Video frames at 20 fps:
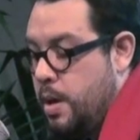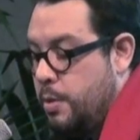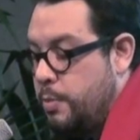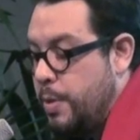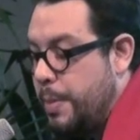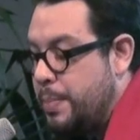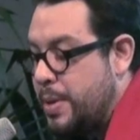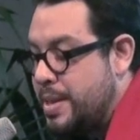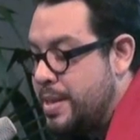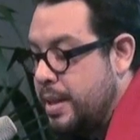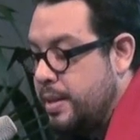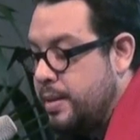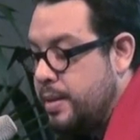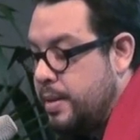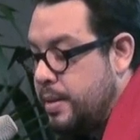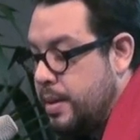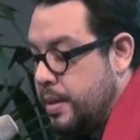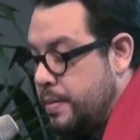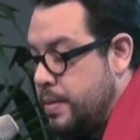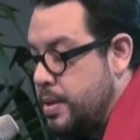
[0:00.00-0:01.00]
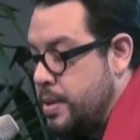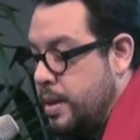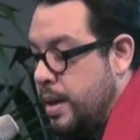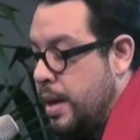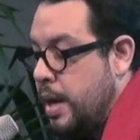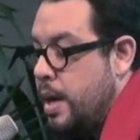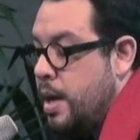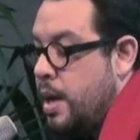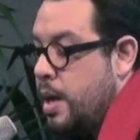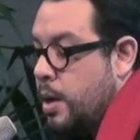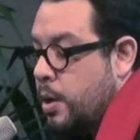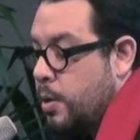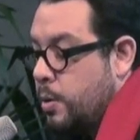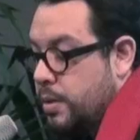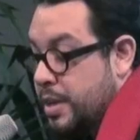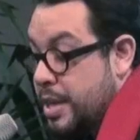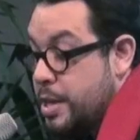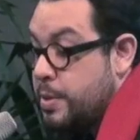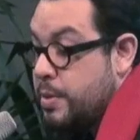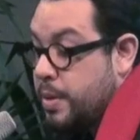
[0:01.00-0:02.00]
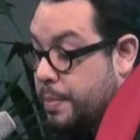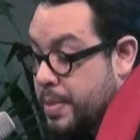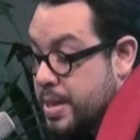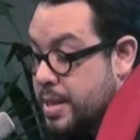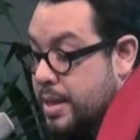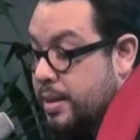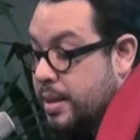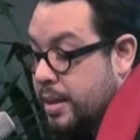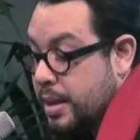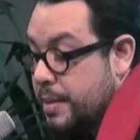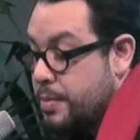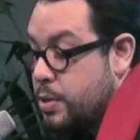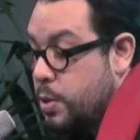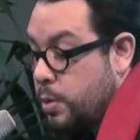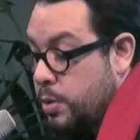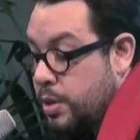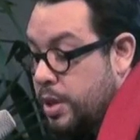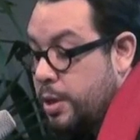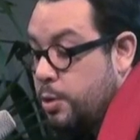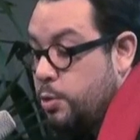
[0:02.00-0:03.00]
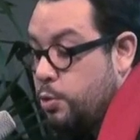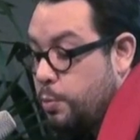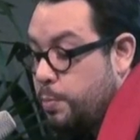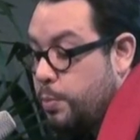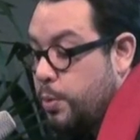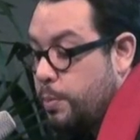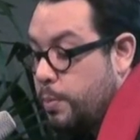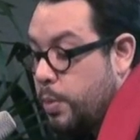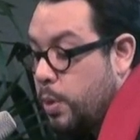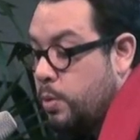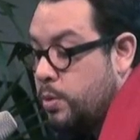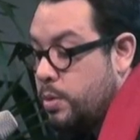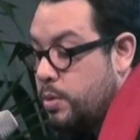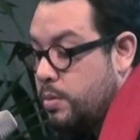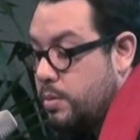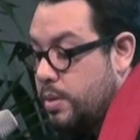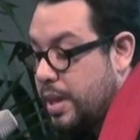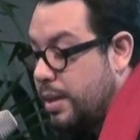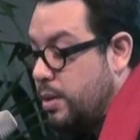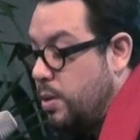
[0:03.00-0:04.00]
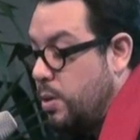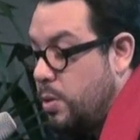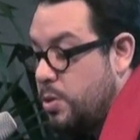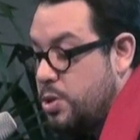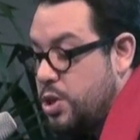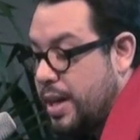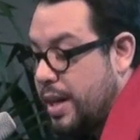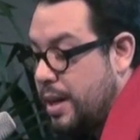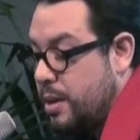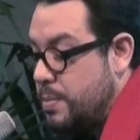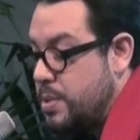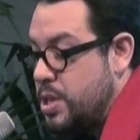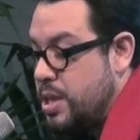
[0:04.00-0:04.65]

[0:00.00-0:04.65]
Representatives, these representatives continue to promote technological